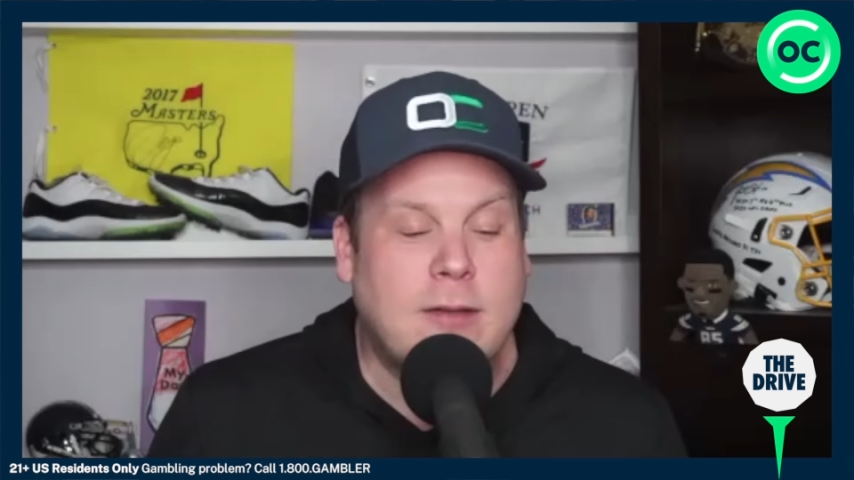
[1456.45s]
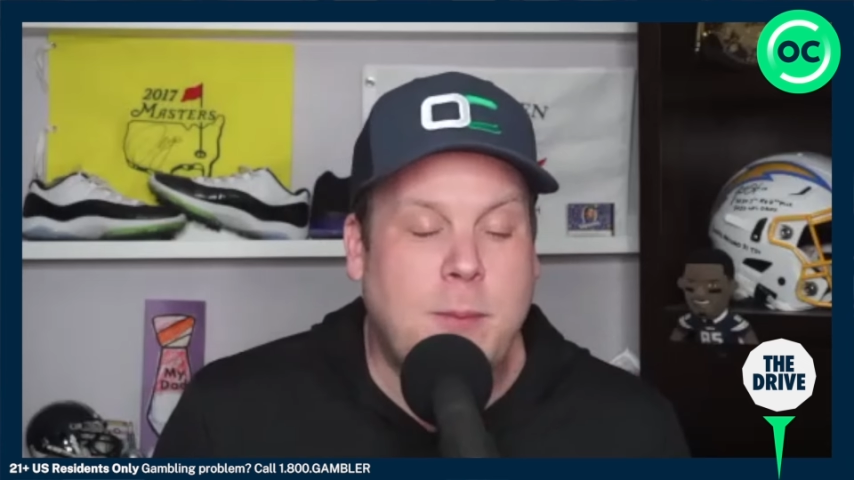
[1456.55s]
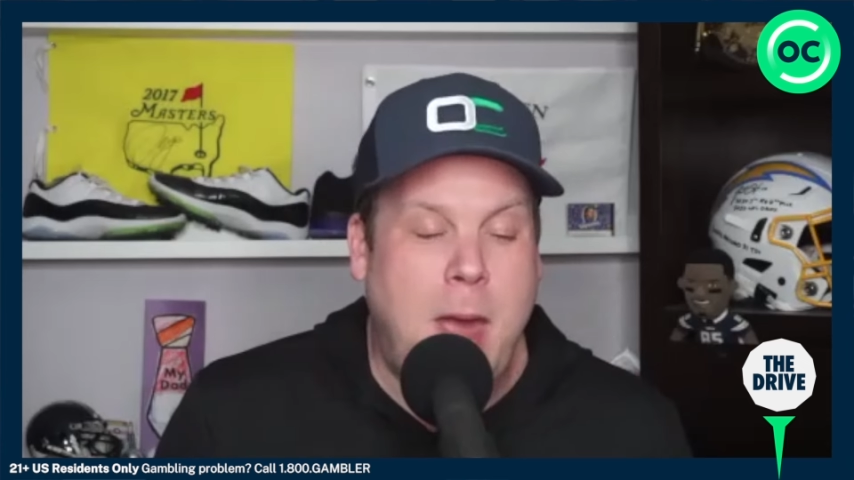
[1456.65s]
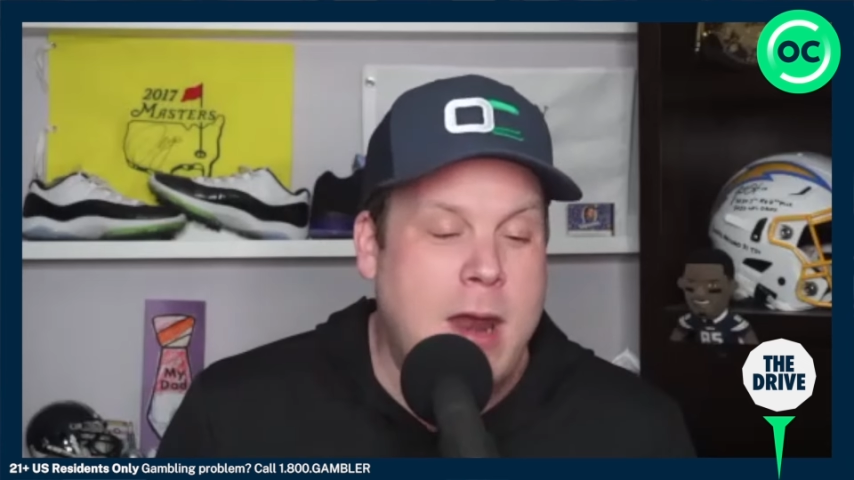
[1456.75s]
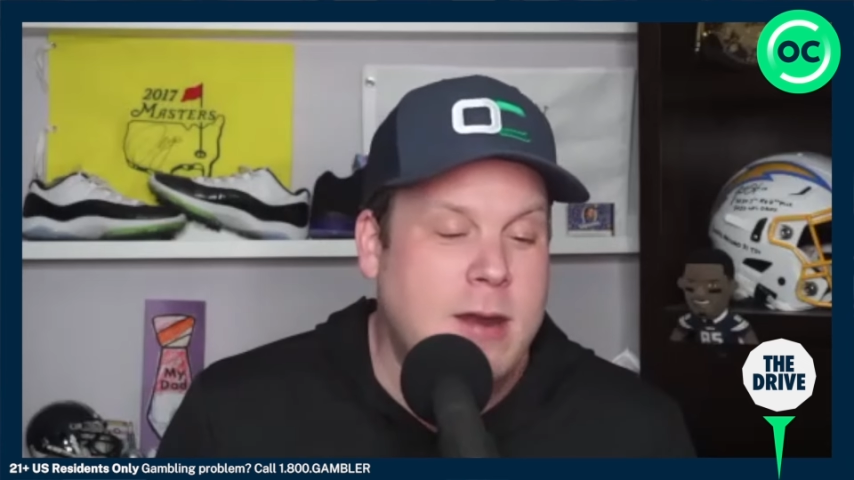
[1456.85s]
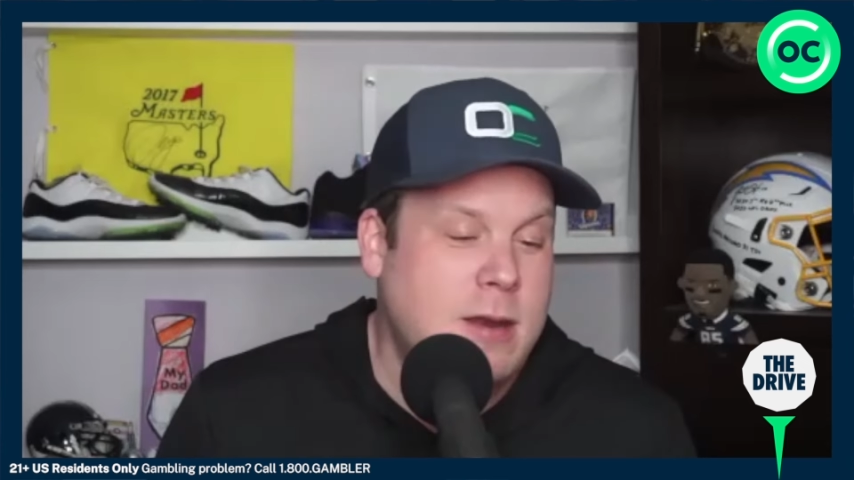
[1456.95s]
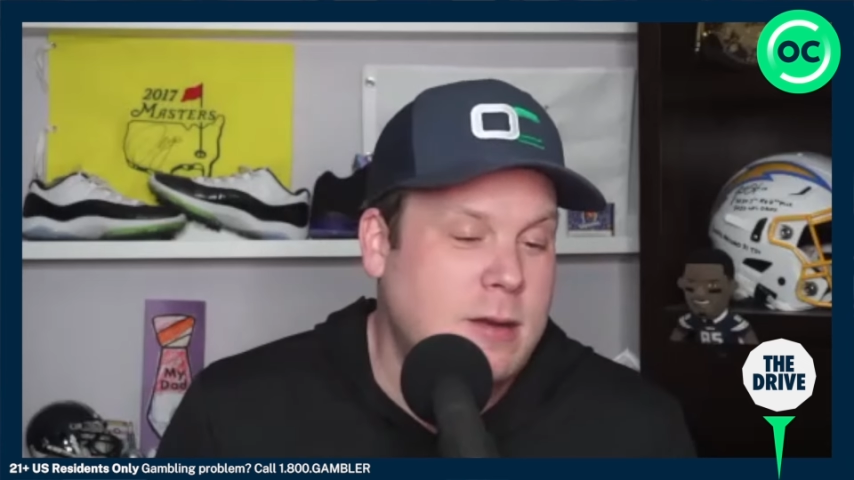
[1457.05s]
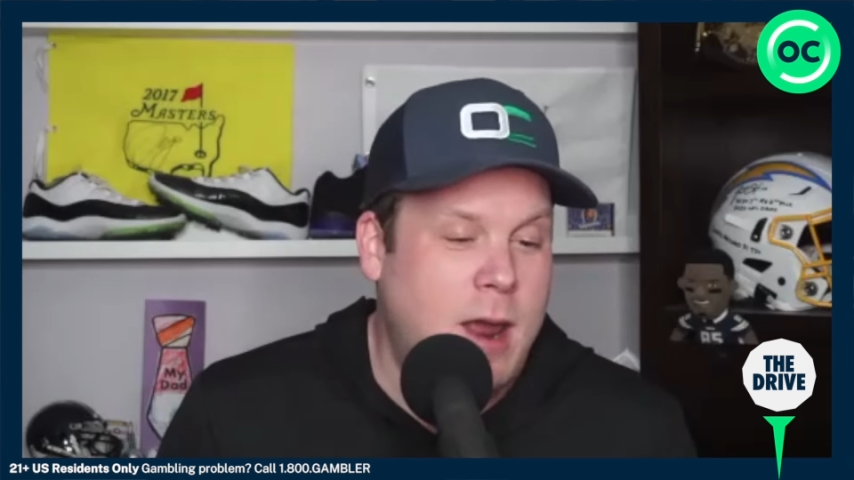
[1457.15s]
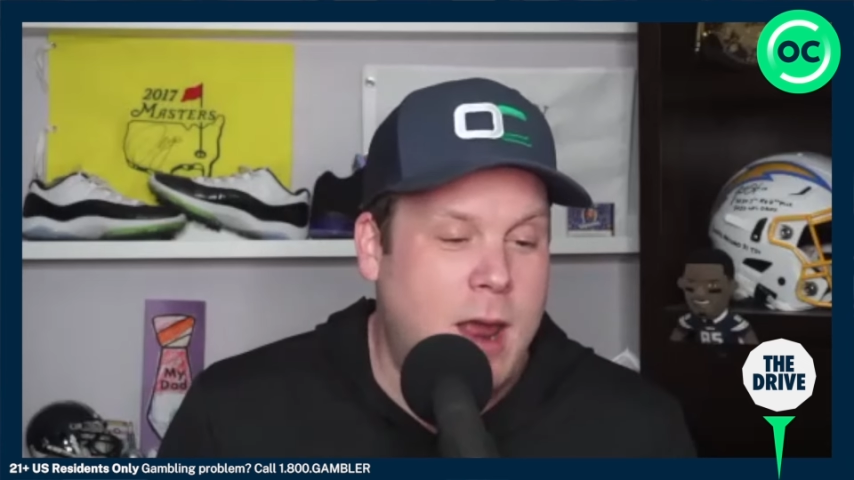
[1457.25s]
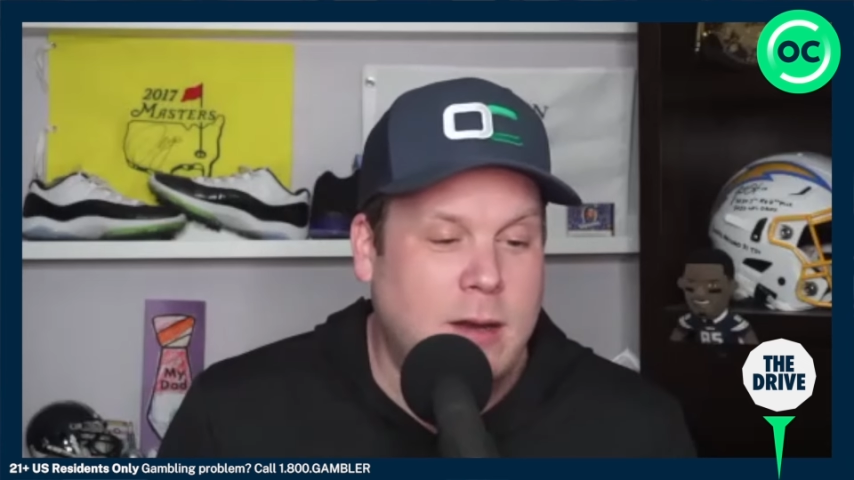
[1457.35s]
to Ben
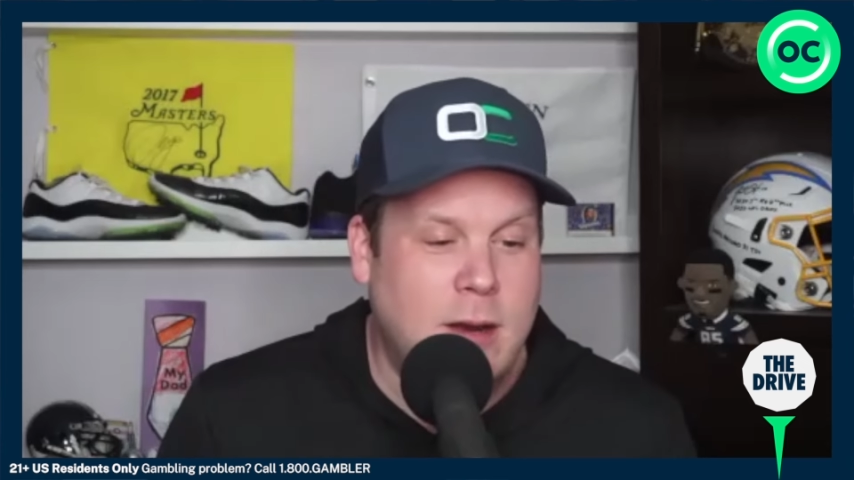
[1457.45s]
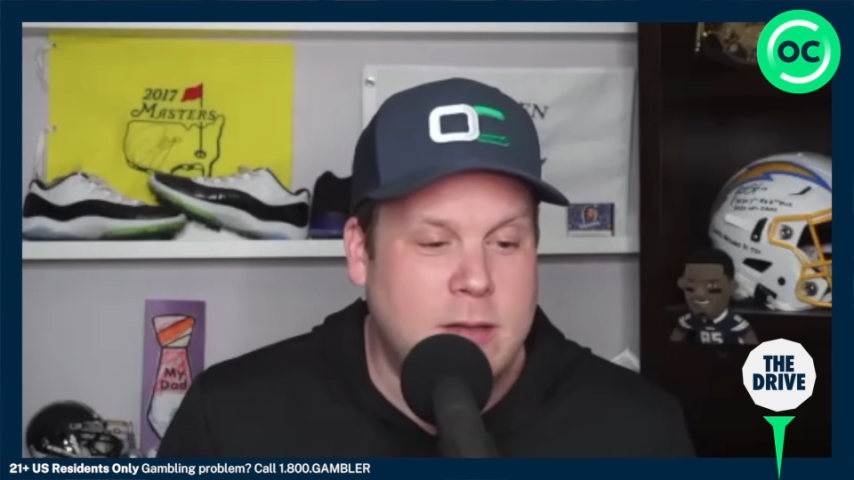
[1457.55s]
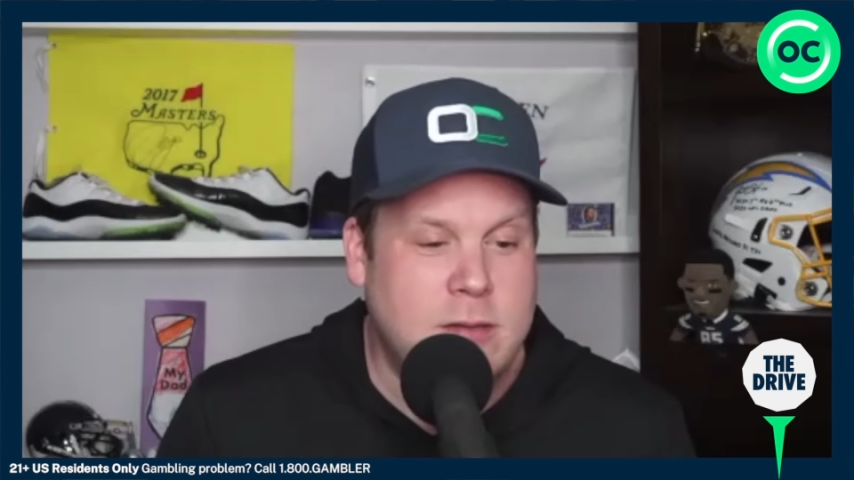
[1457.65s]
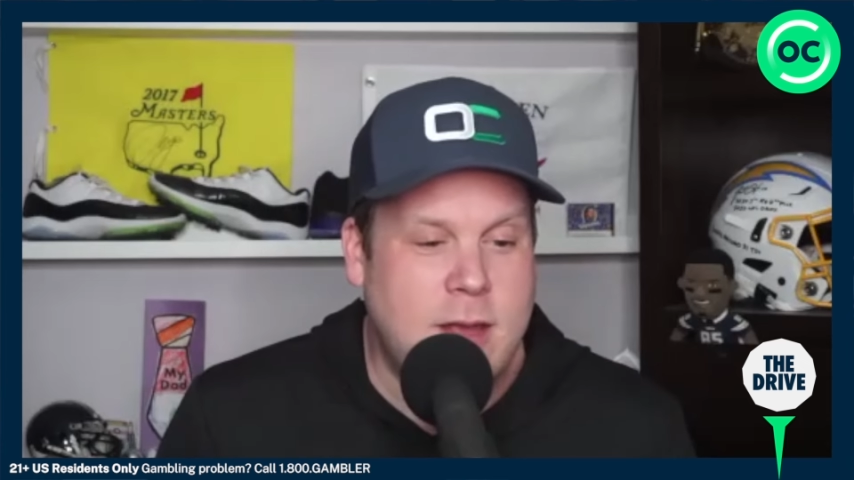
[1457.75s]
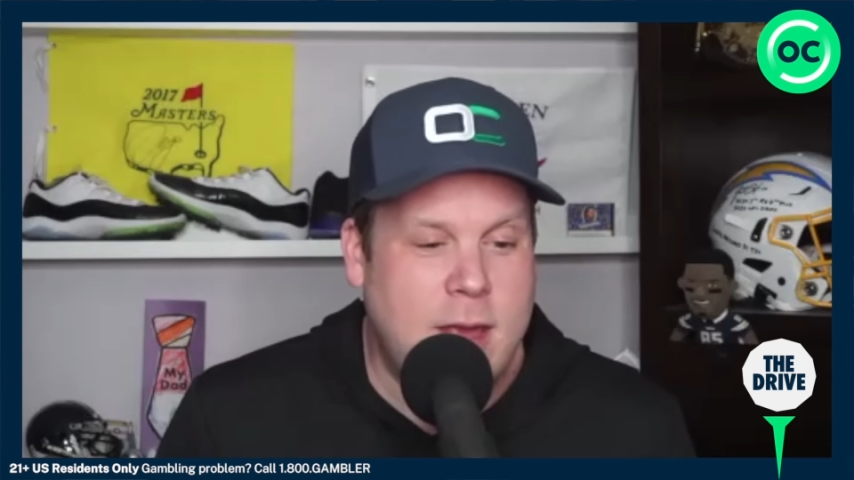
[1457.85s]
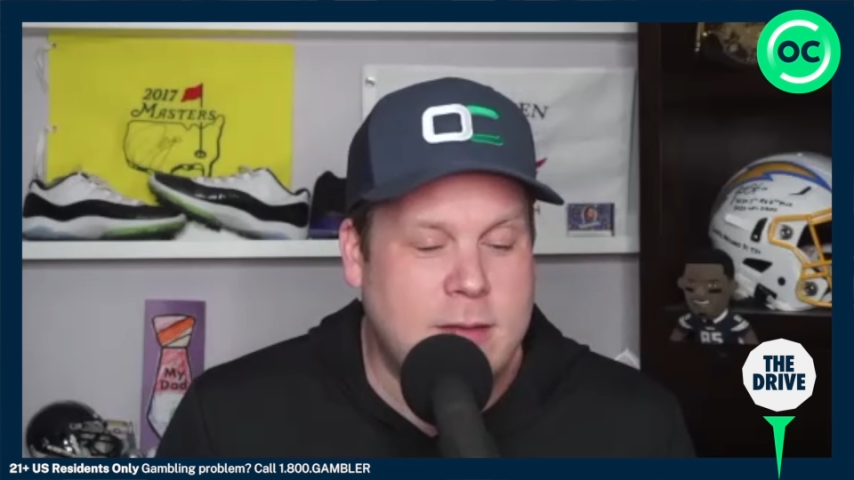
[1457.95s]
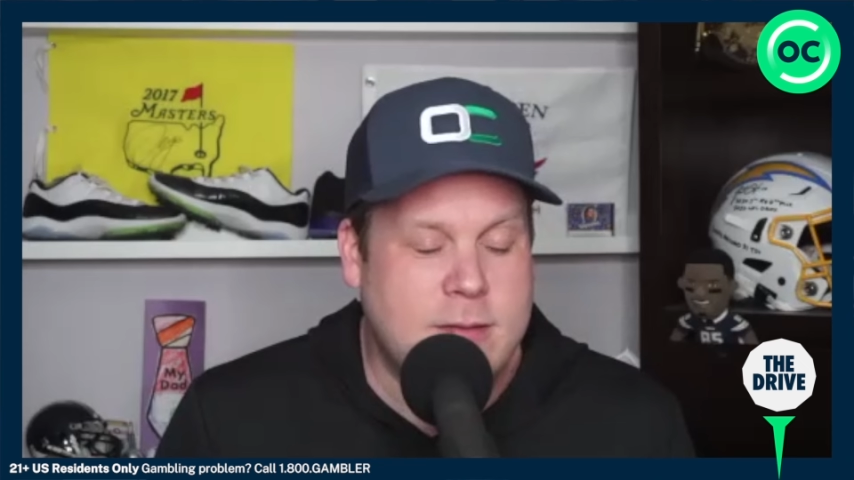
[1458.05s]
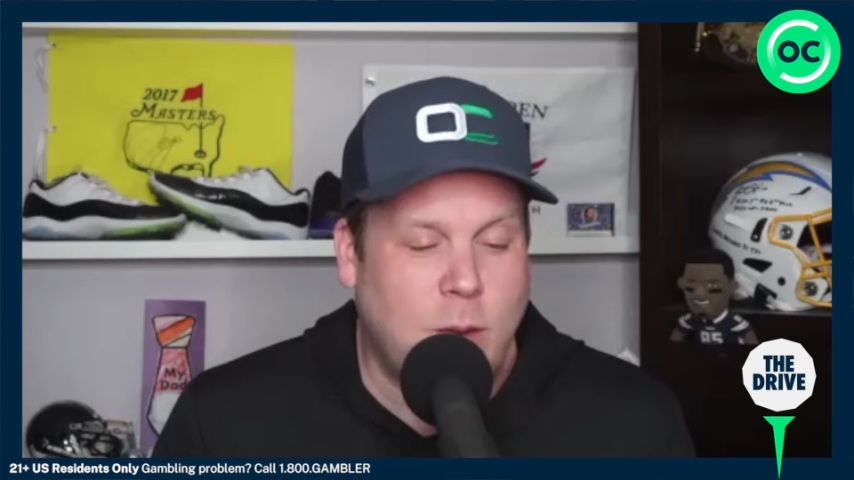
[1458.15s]
and his